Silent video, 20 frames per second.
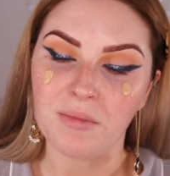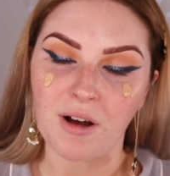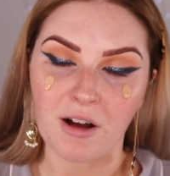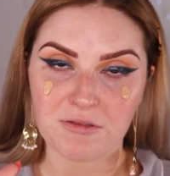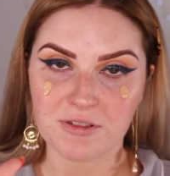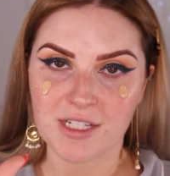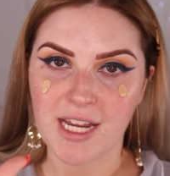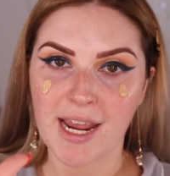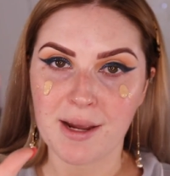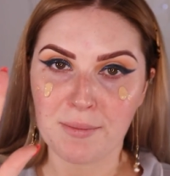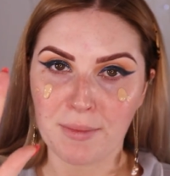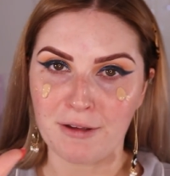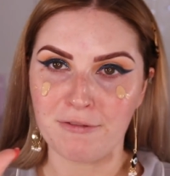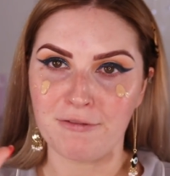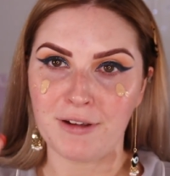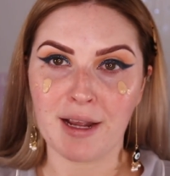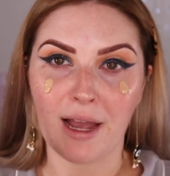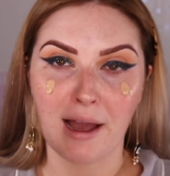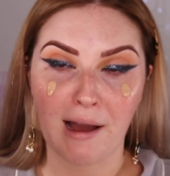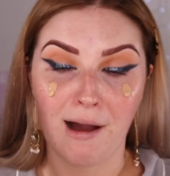I'll take my
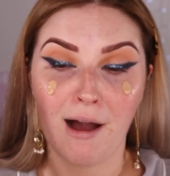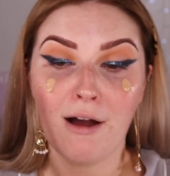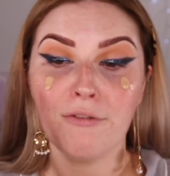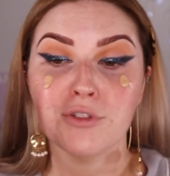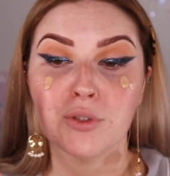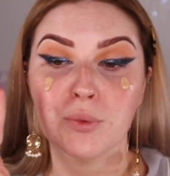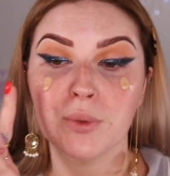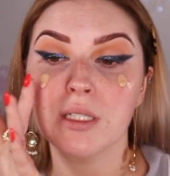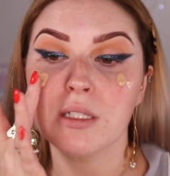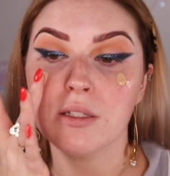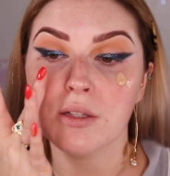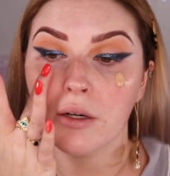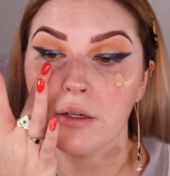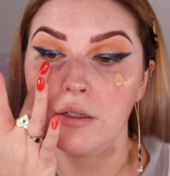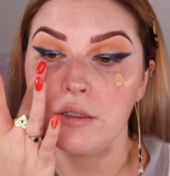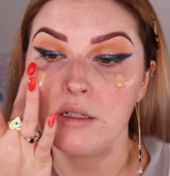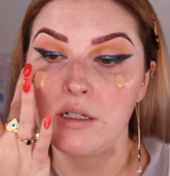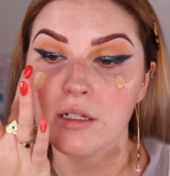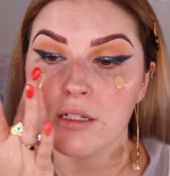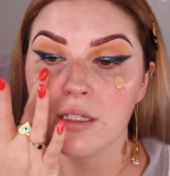finger afterwards though
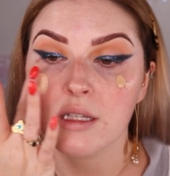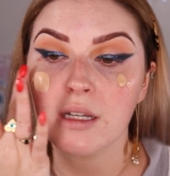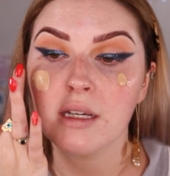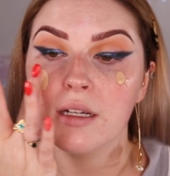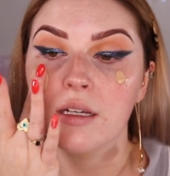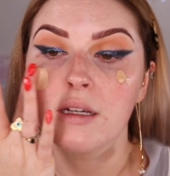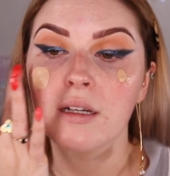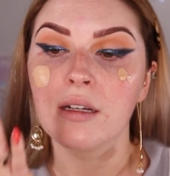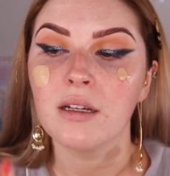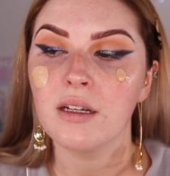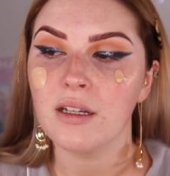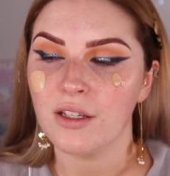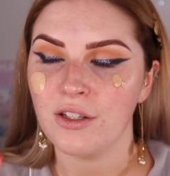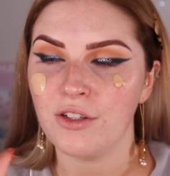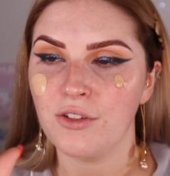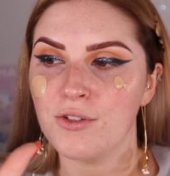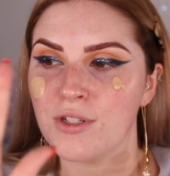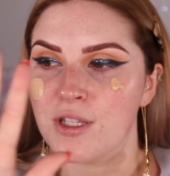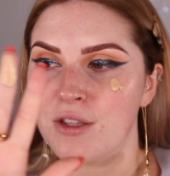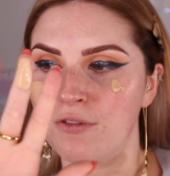and just like
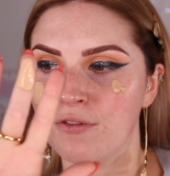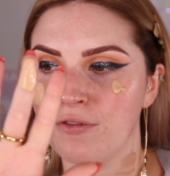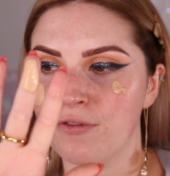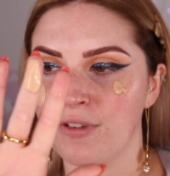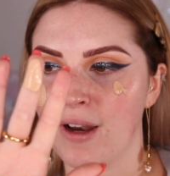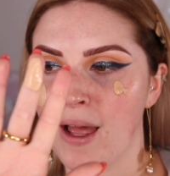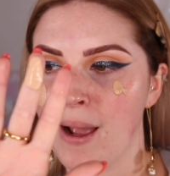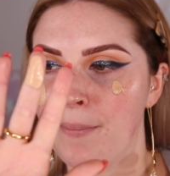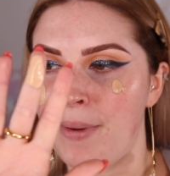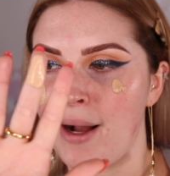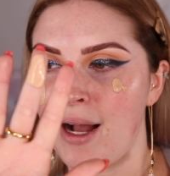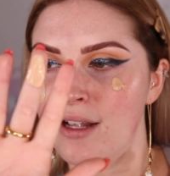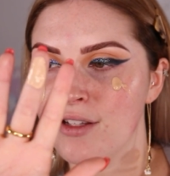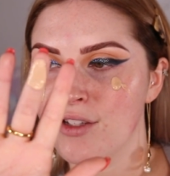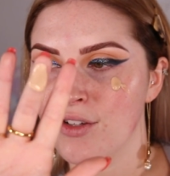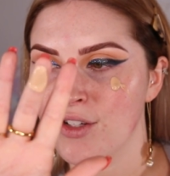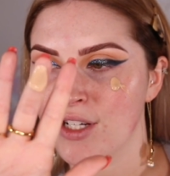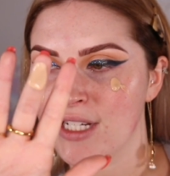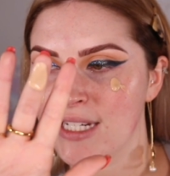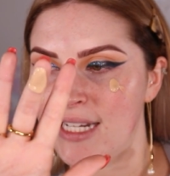use the flat part
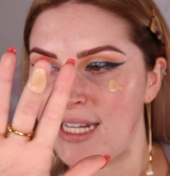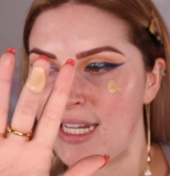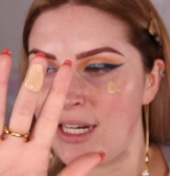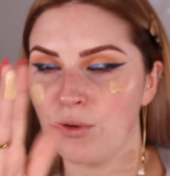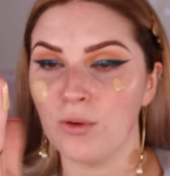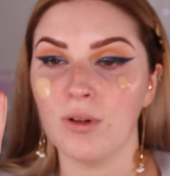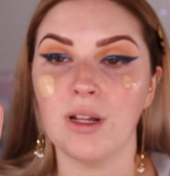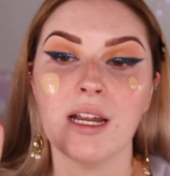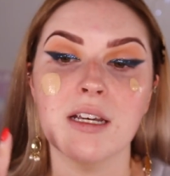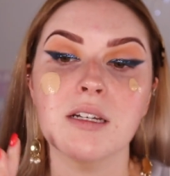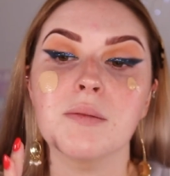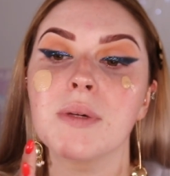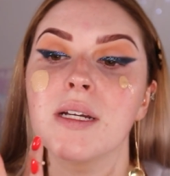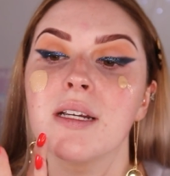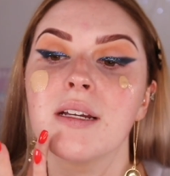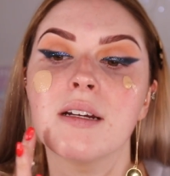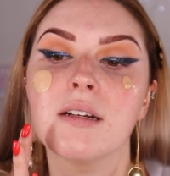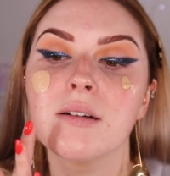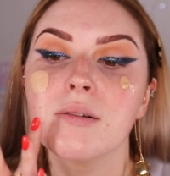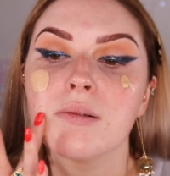so it doesn't get all under my
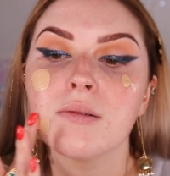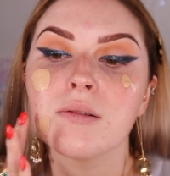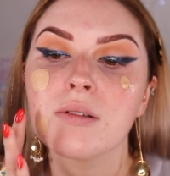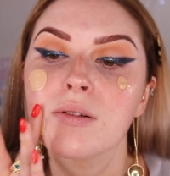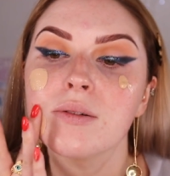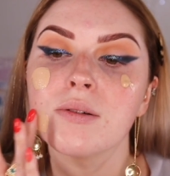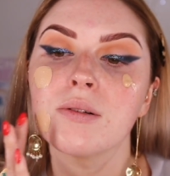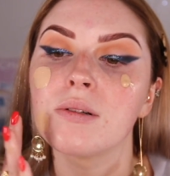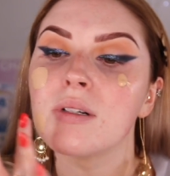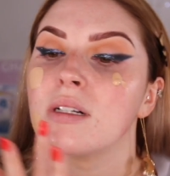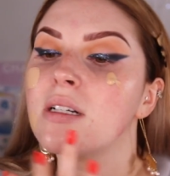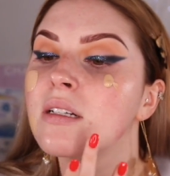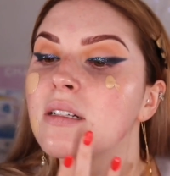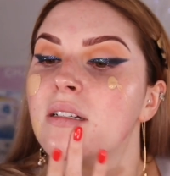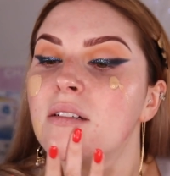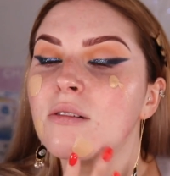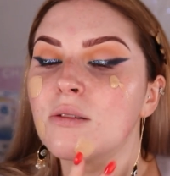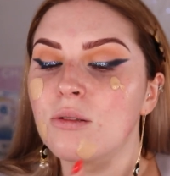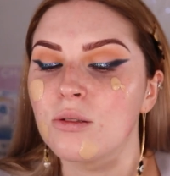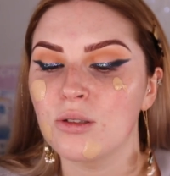nails or
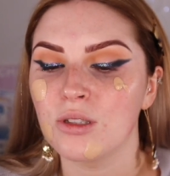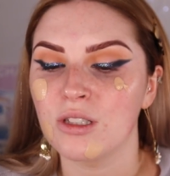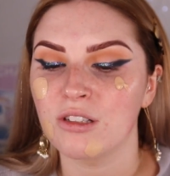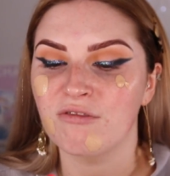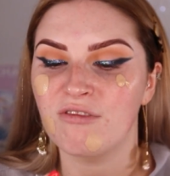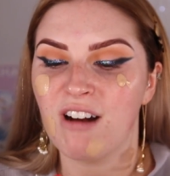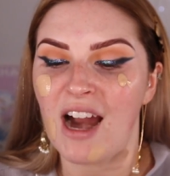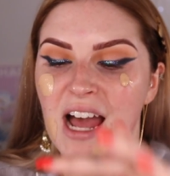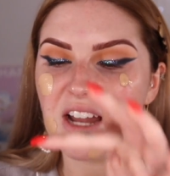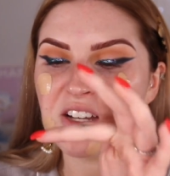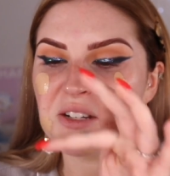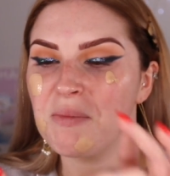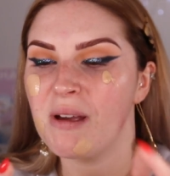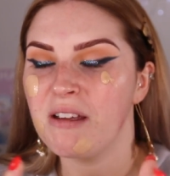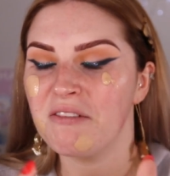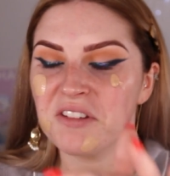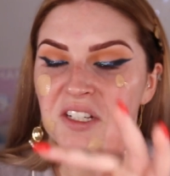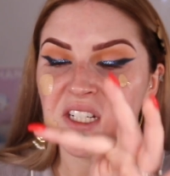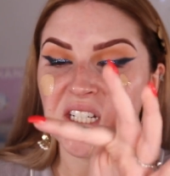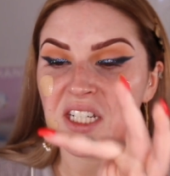all around
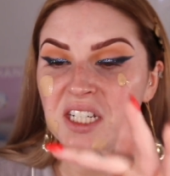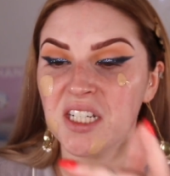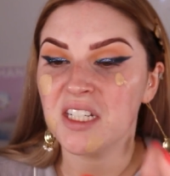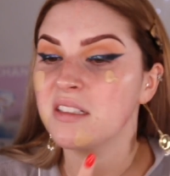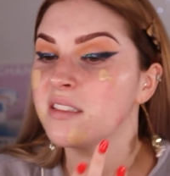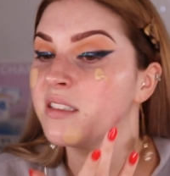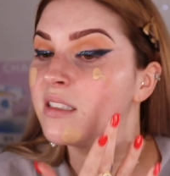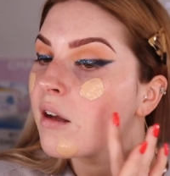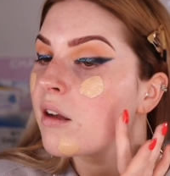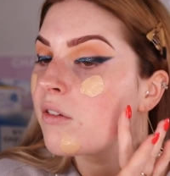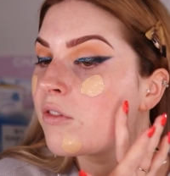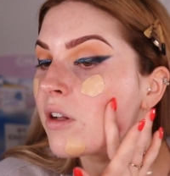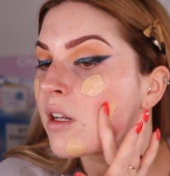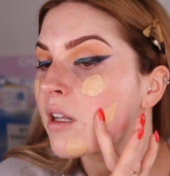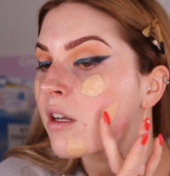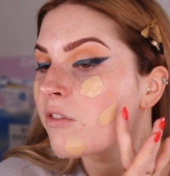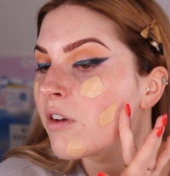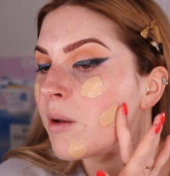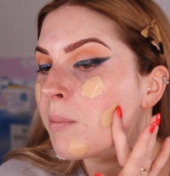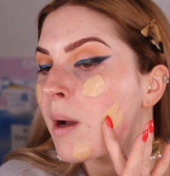my finger. I feel
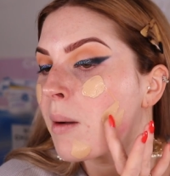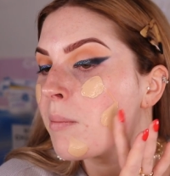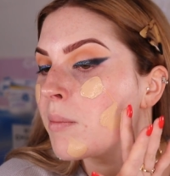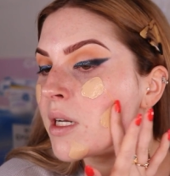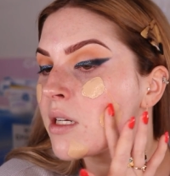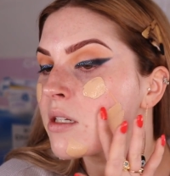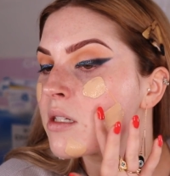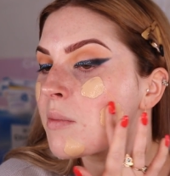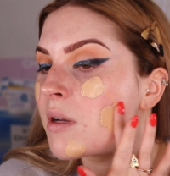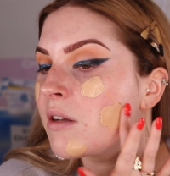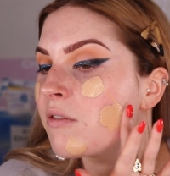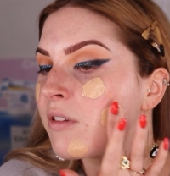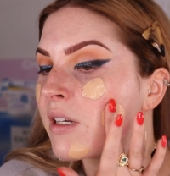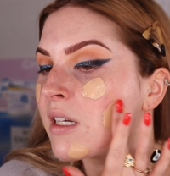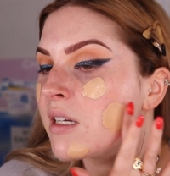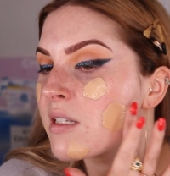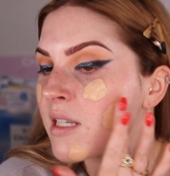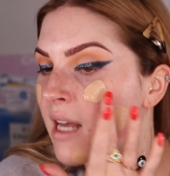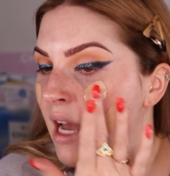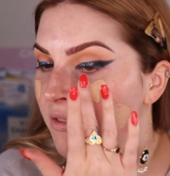like if I pump it into my
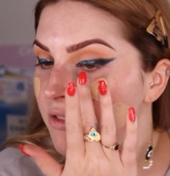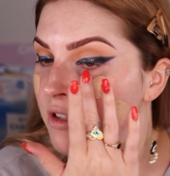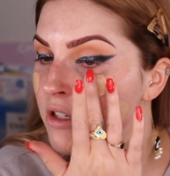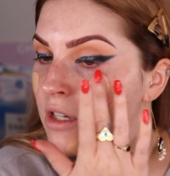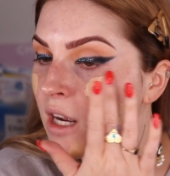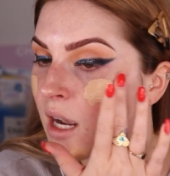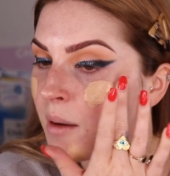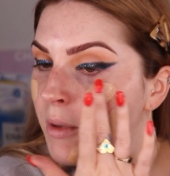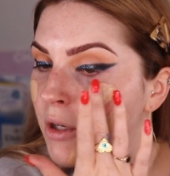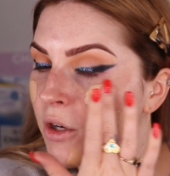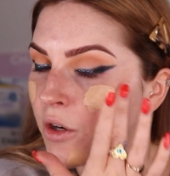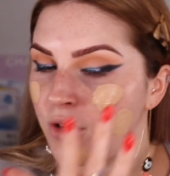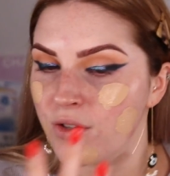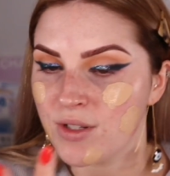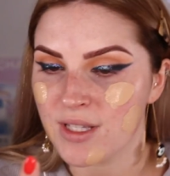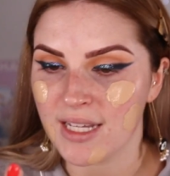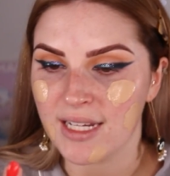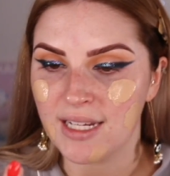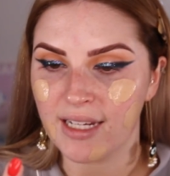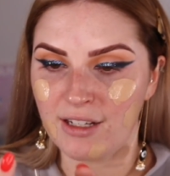fingers, half the time it
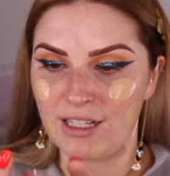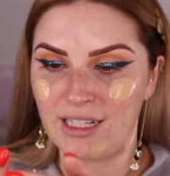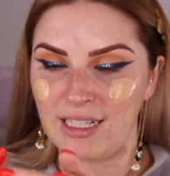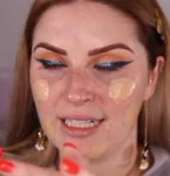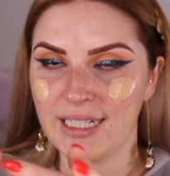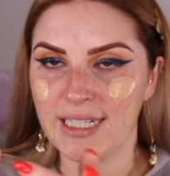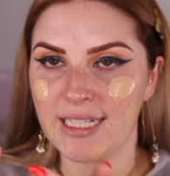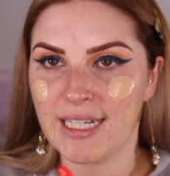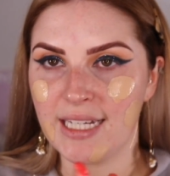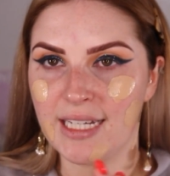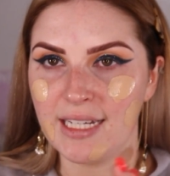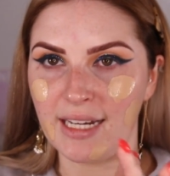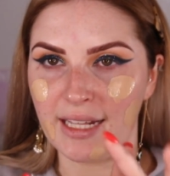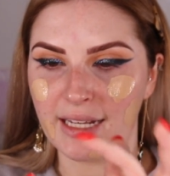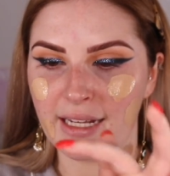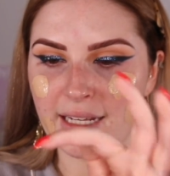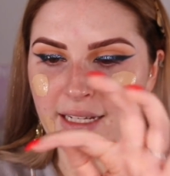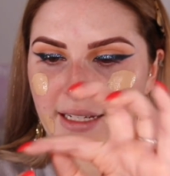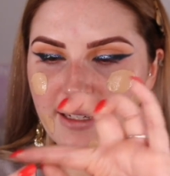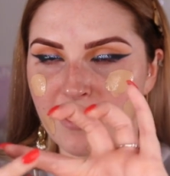goes like leaking
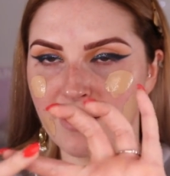like